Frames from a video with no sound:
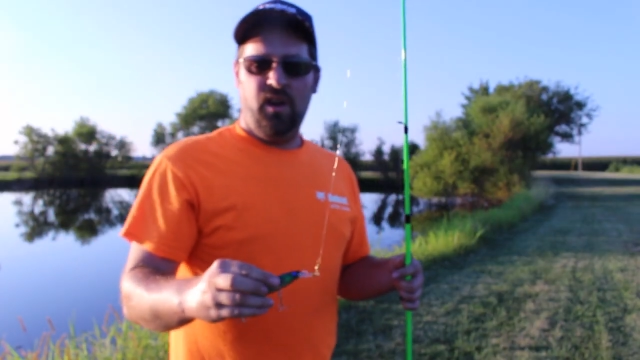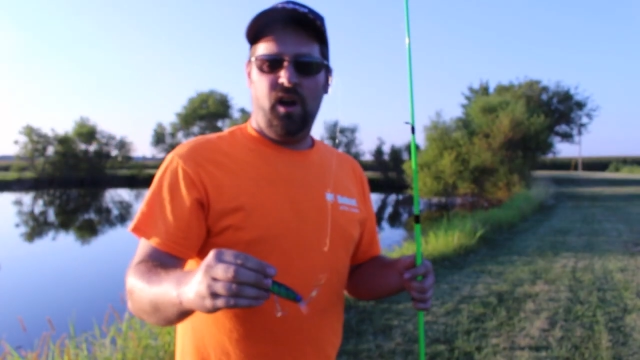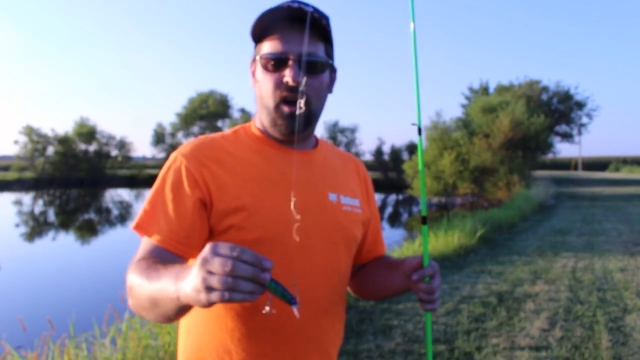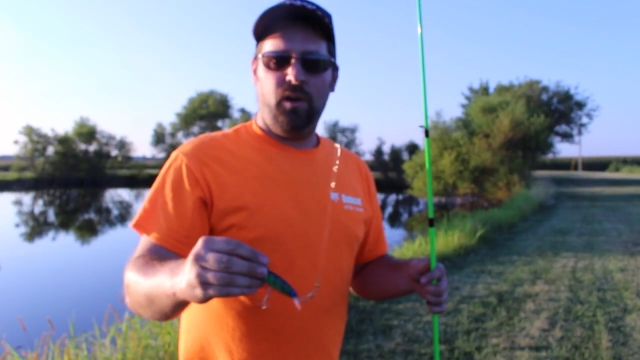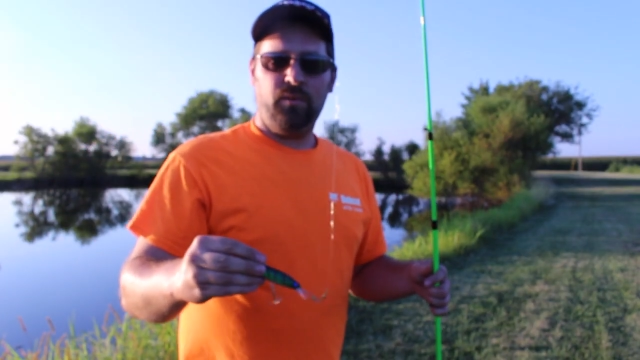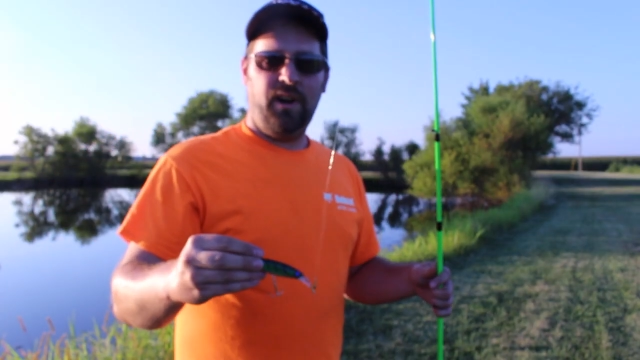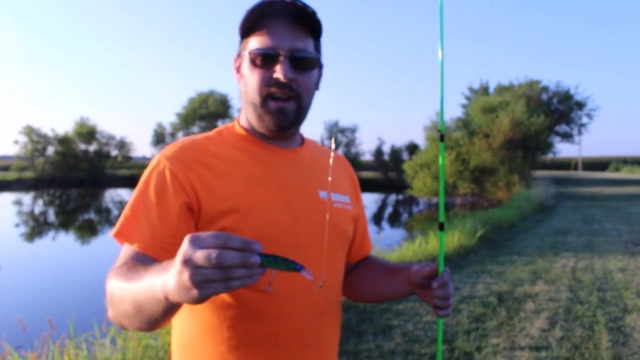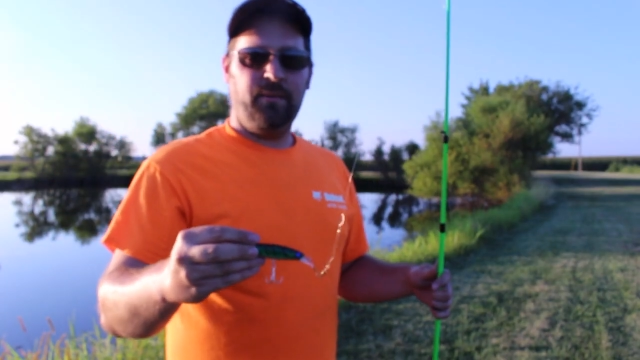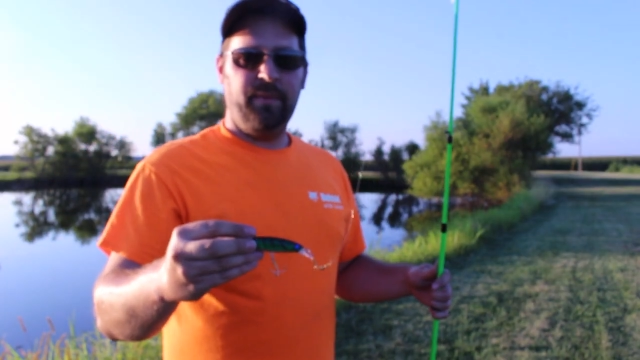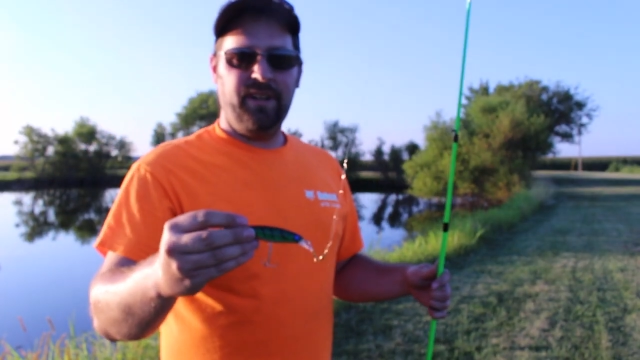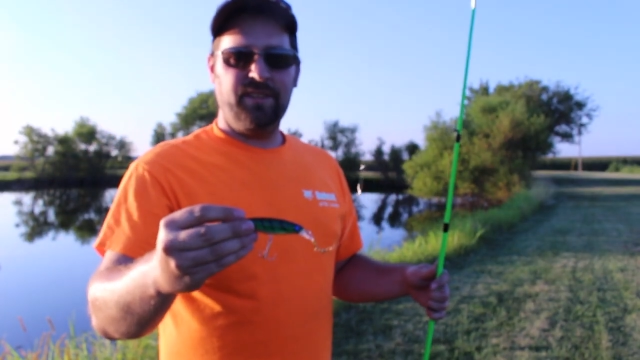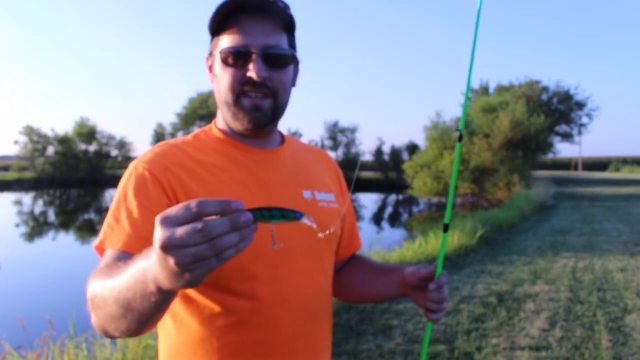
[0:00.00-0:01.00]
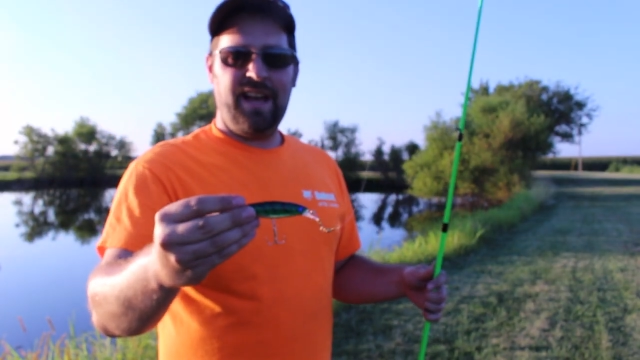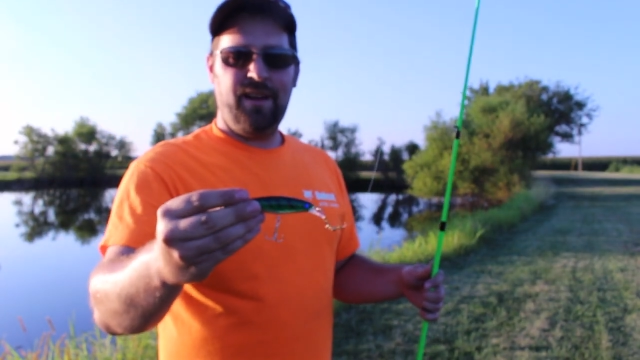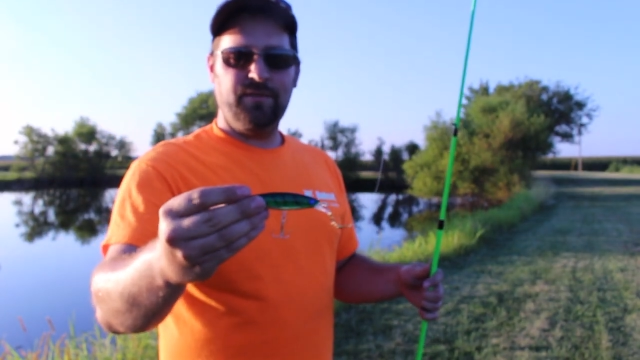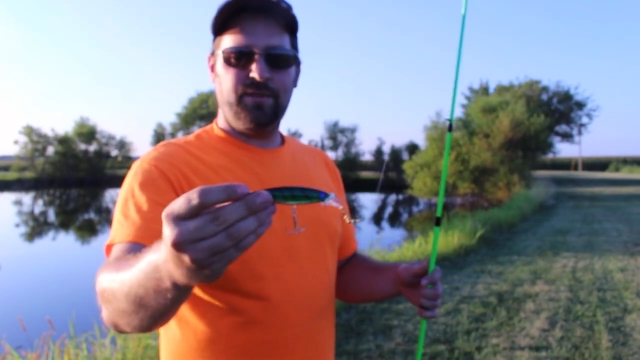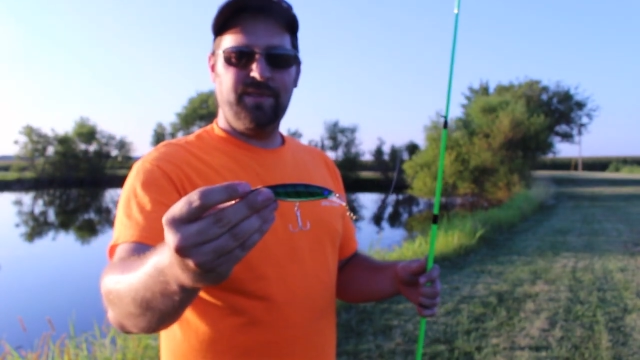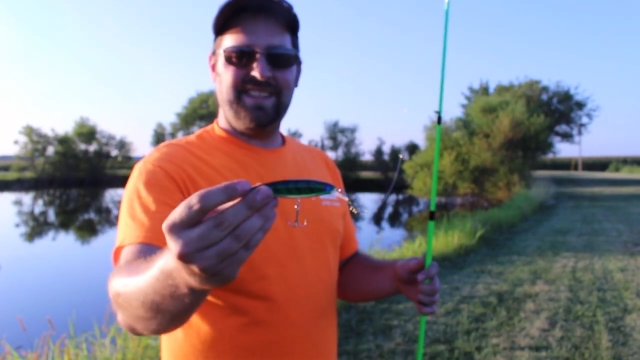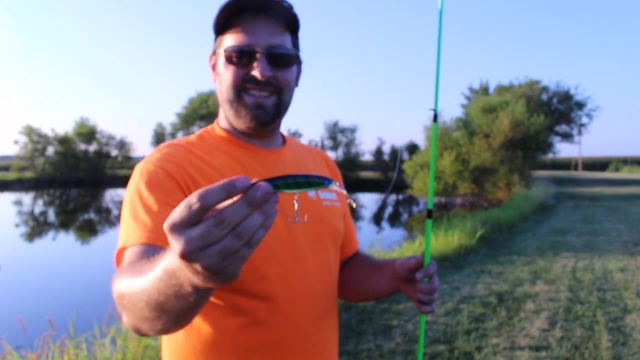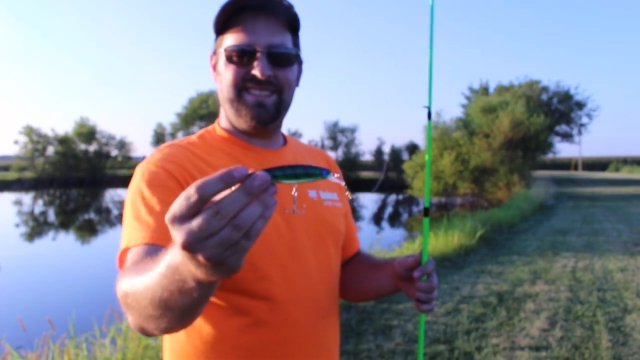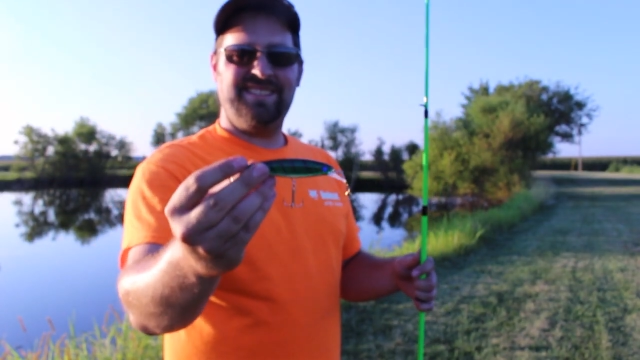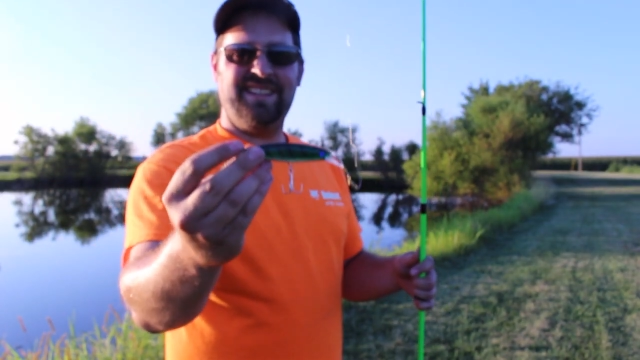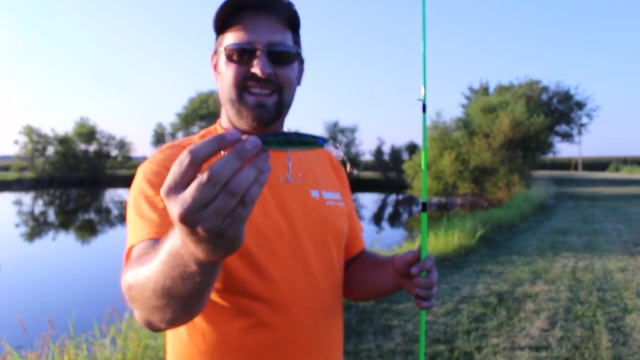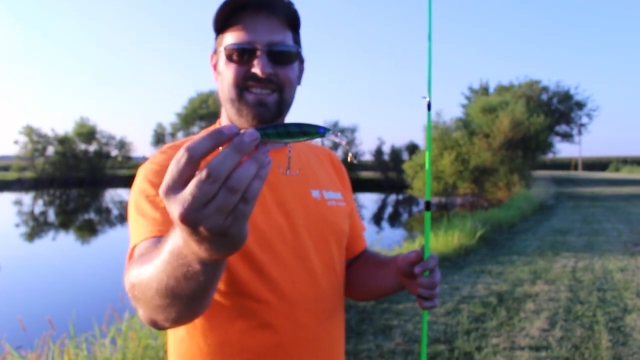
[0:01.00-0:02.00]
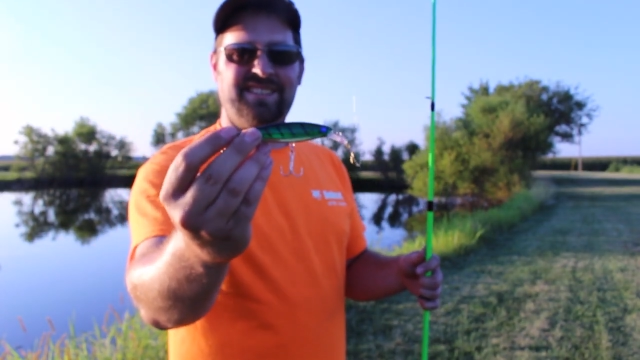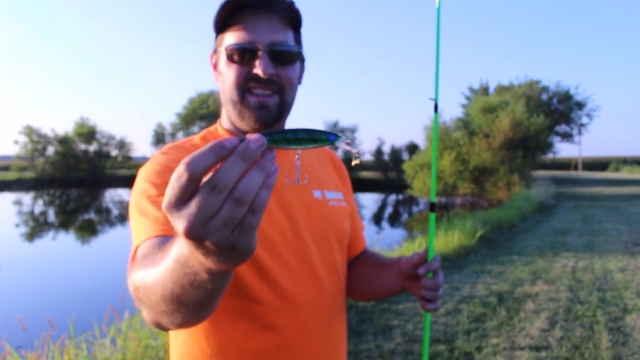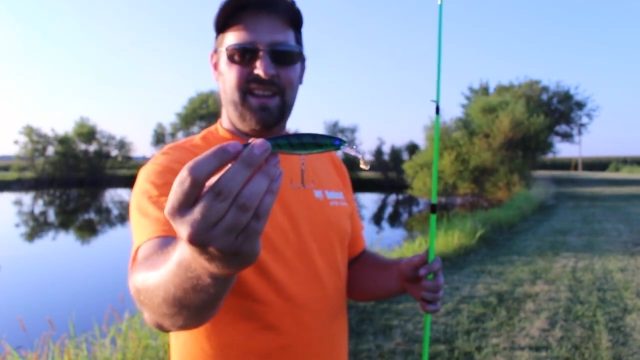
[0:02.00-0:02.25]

Alright, we are down to the 6th